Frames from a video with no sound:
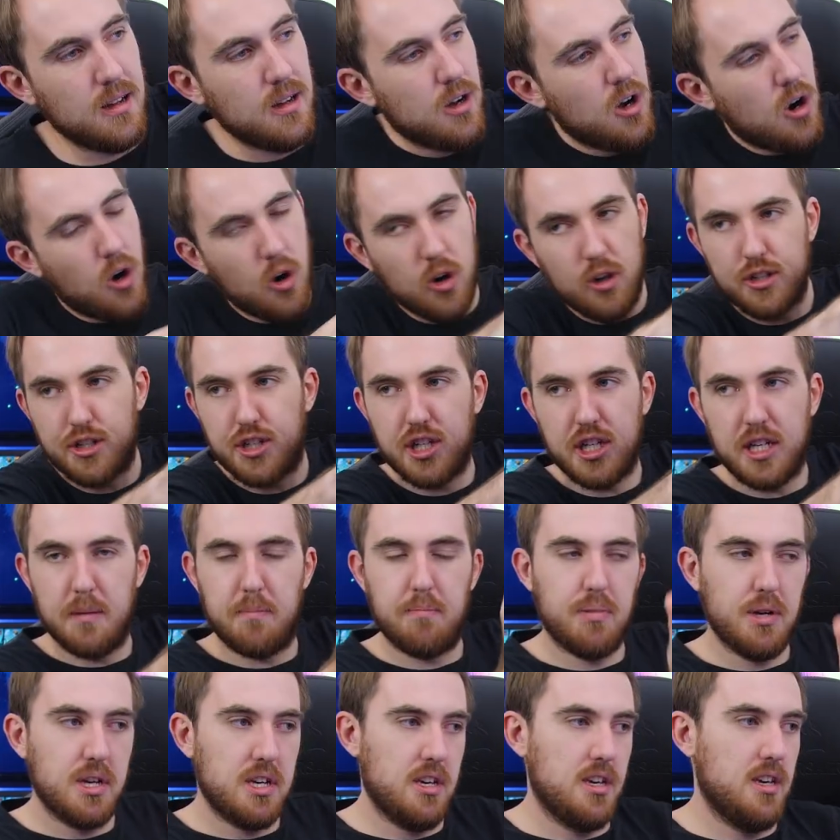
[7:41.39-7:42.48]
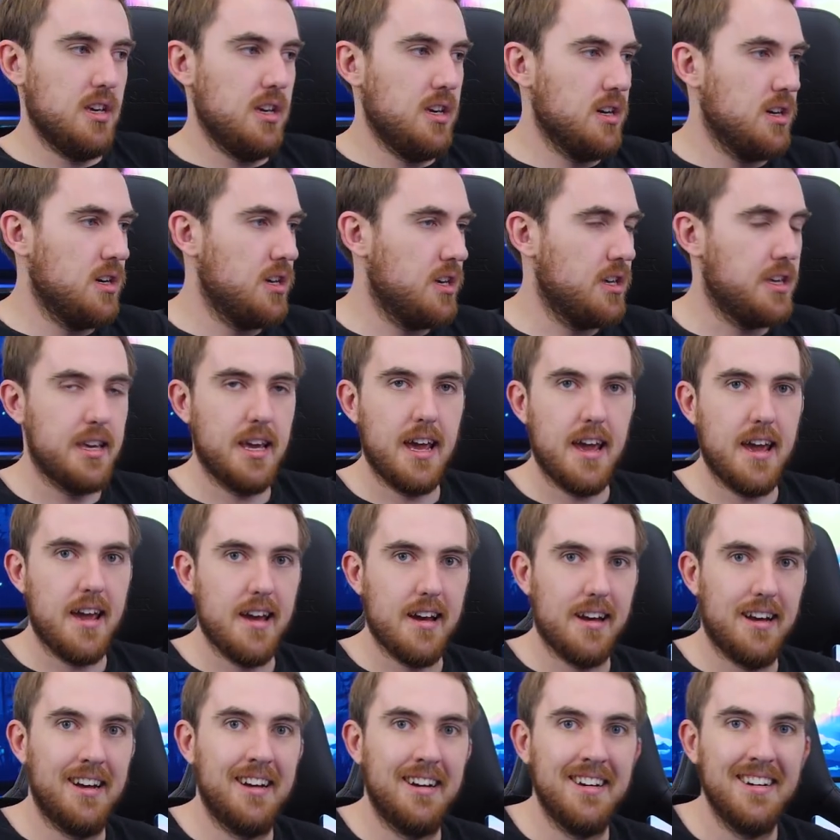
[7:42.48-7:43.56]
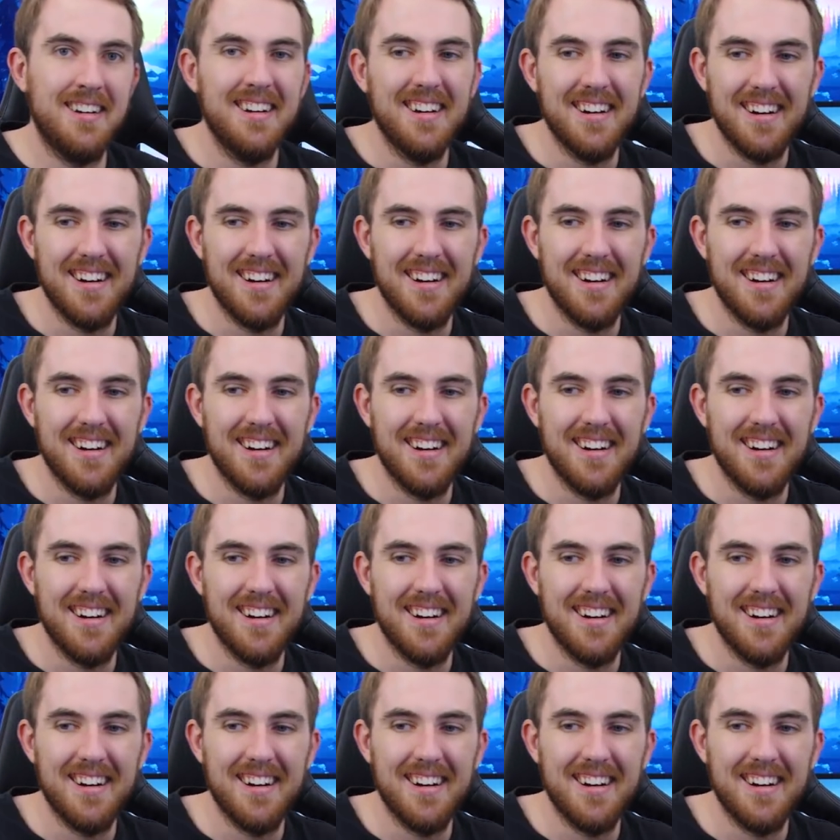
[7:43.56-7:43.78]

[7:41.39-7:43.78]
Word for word: RGB, yeah.